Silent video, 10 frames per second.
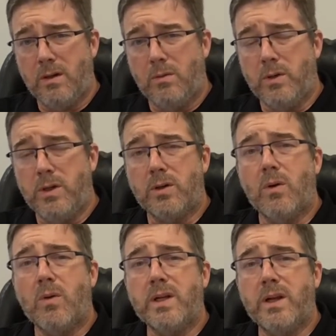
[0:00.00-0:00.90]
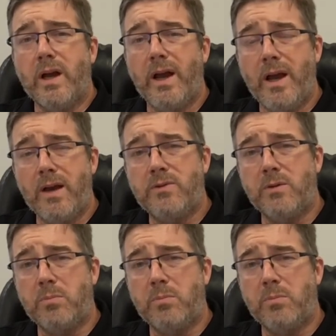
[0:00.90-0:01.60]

We are going to have to